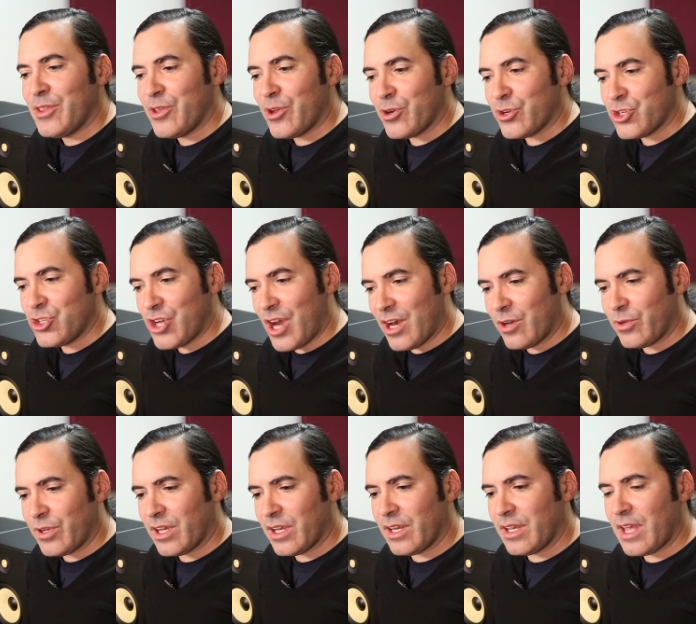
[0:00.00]
they're
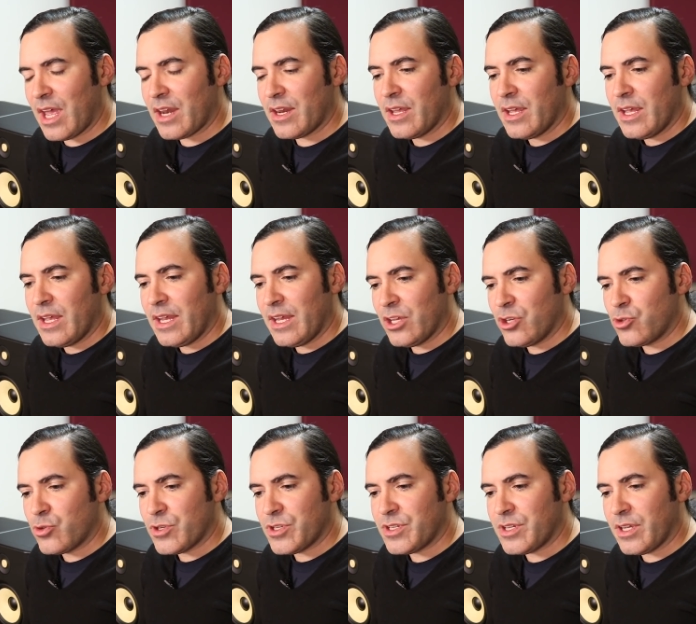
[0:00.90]
generally going to get
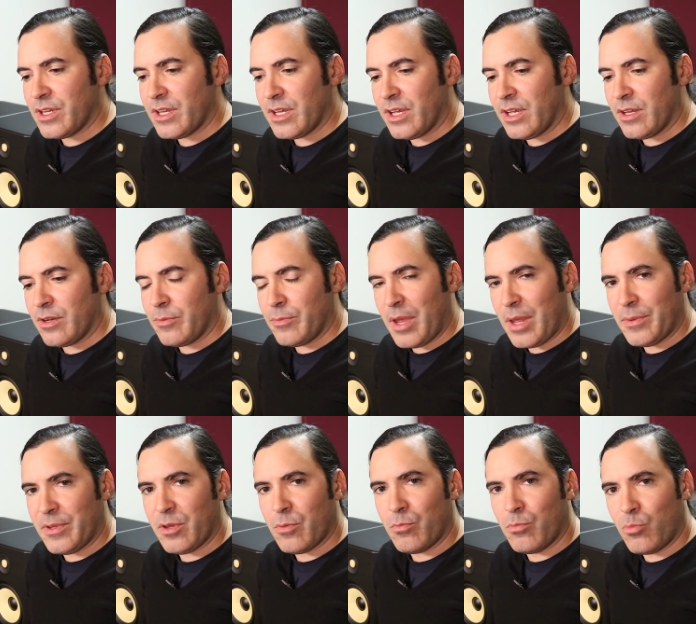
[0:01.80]
interested in
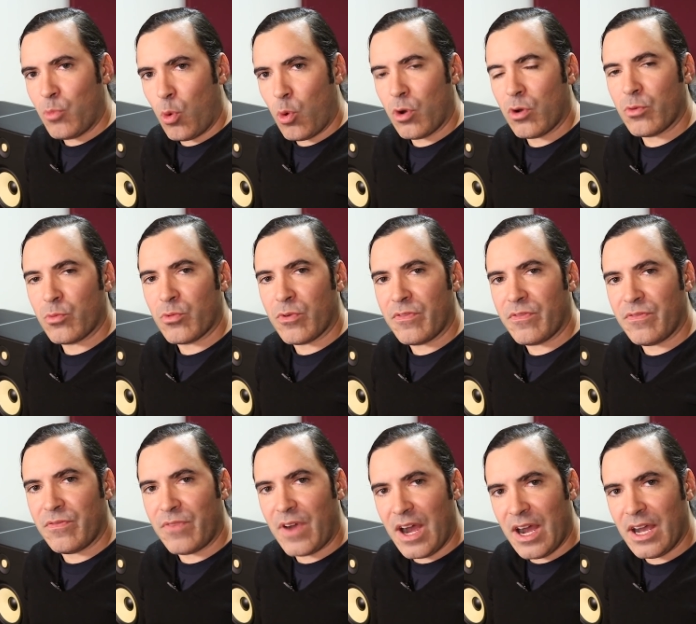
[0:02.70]
maybe more
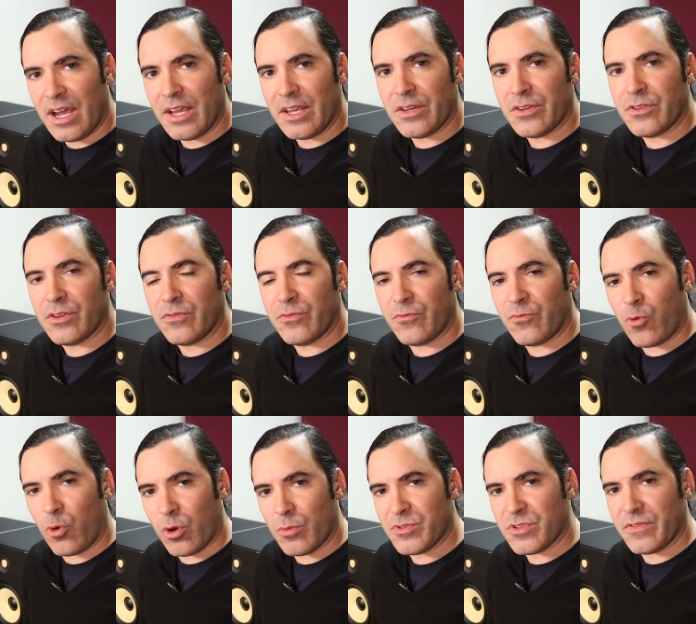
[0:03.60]
refined
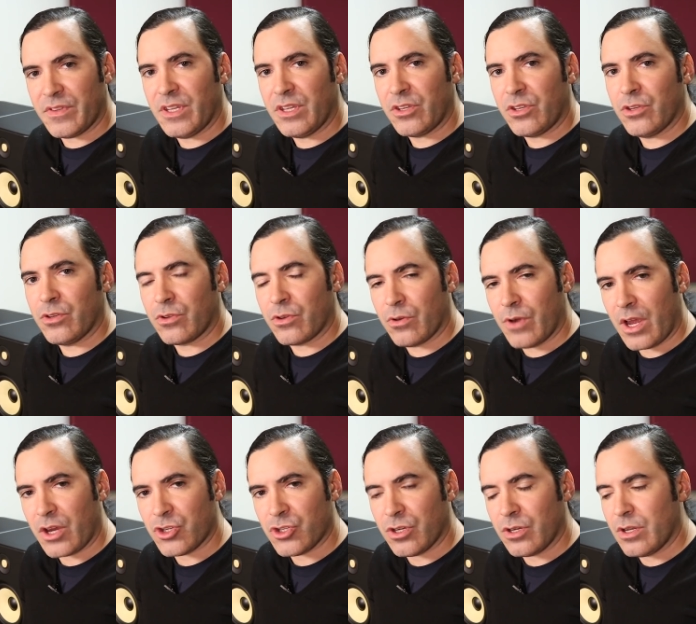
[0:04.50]
forms of EQ
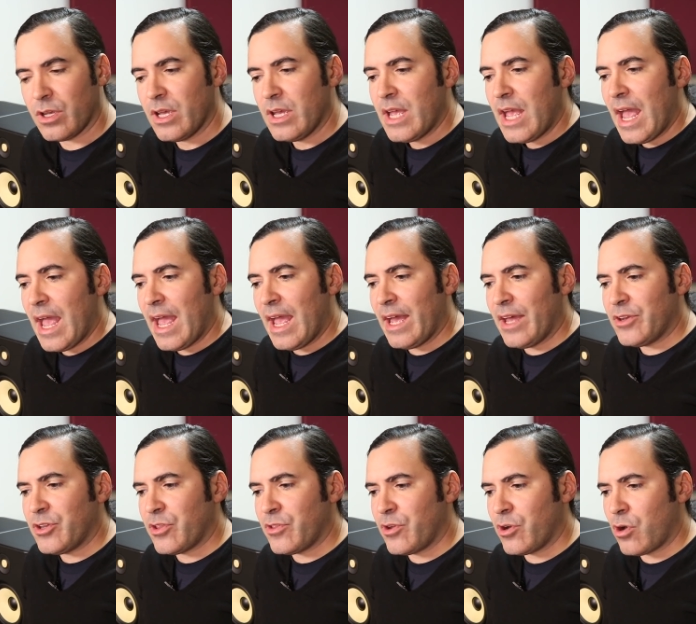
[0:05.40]
correction.
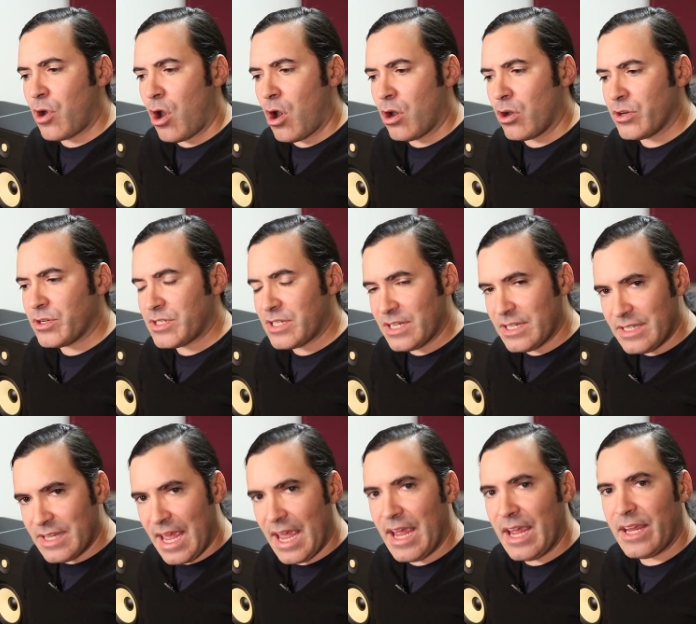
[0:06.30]
And there are
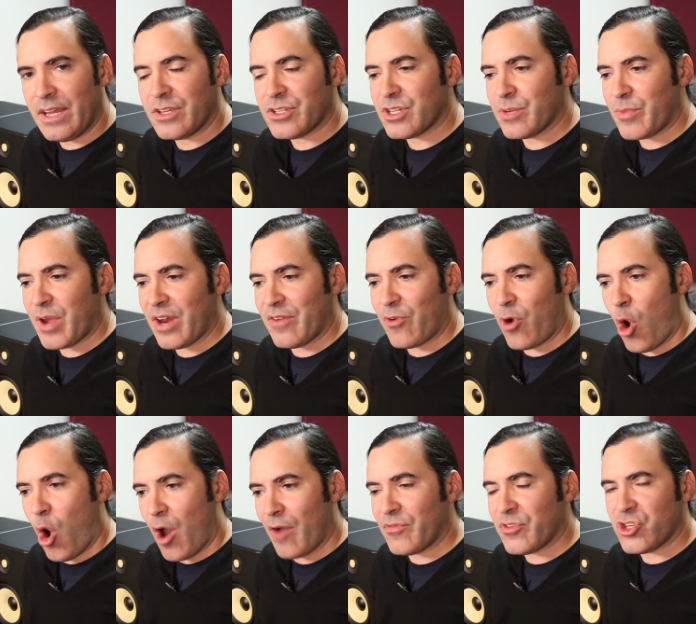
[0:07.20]
today some kind of
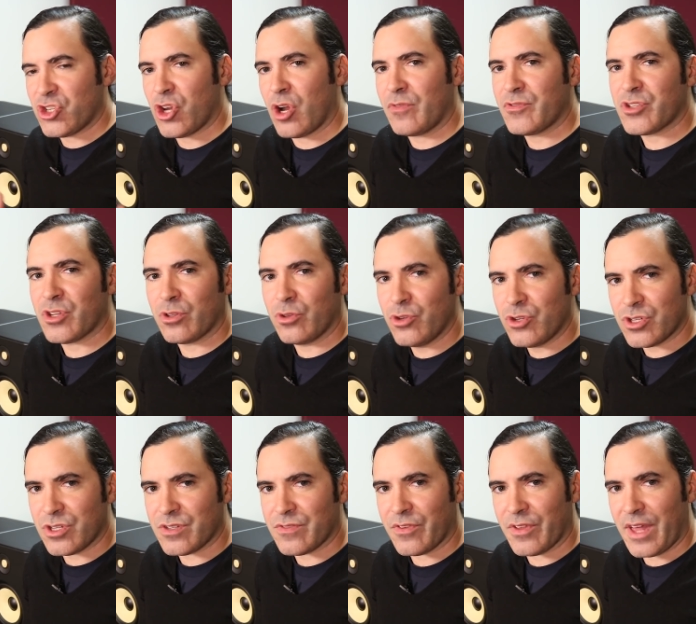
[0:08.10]
off the shelf
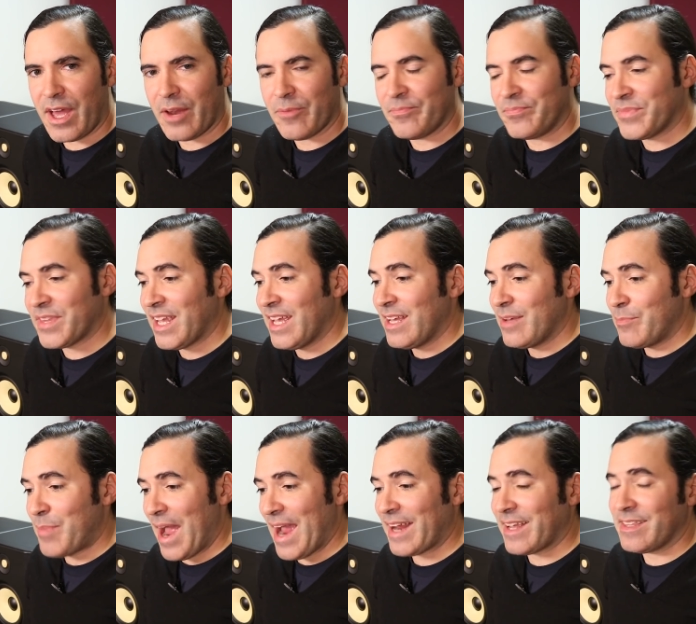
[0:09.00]
solutions for that.
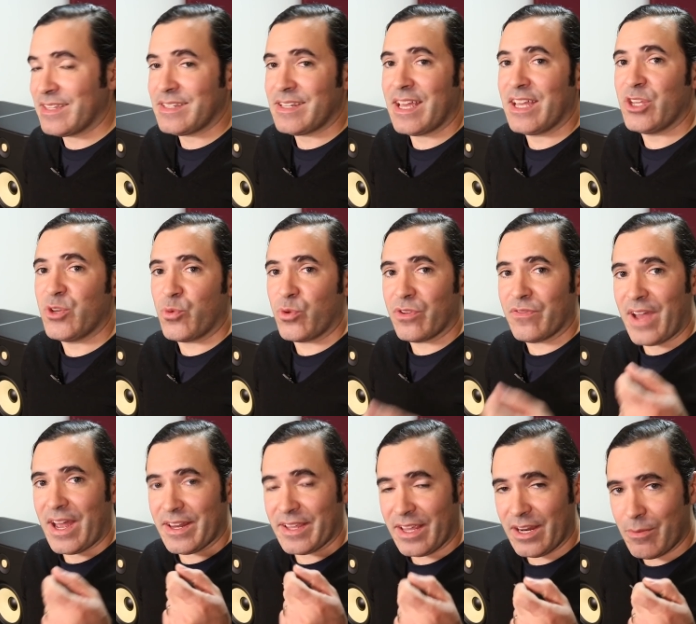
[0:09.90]
Back in the day, you would have
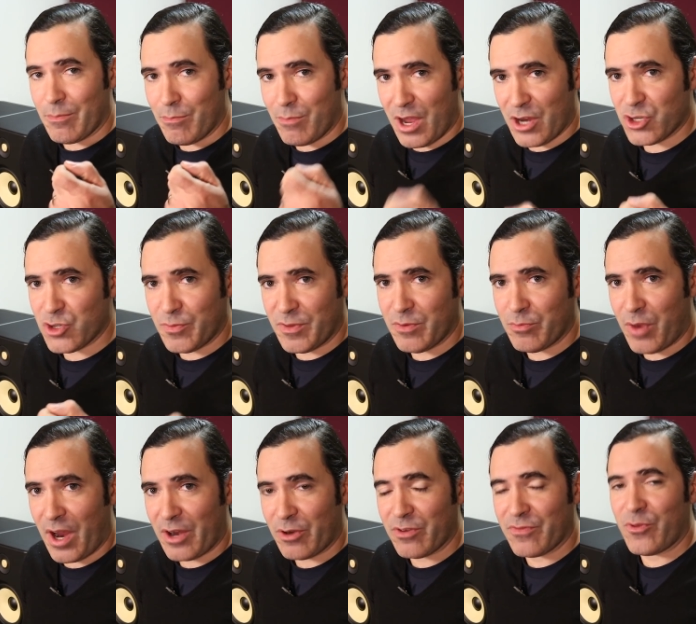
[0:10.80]
had to get a measurement
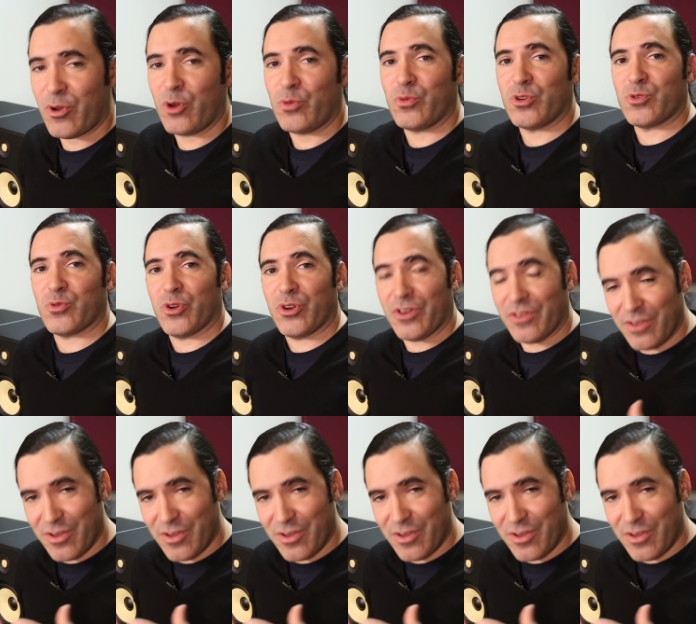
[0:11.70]
microphone, which were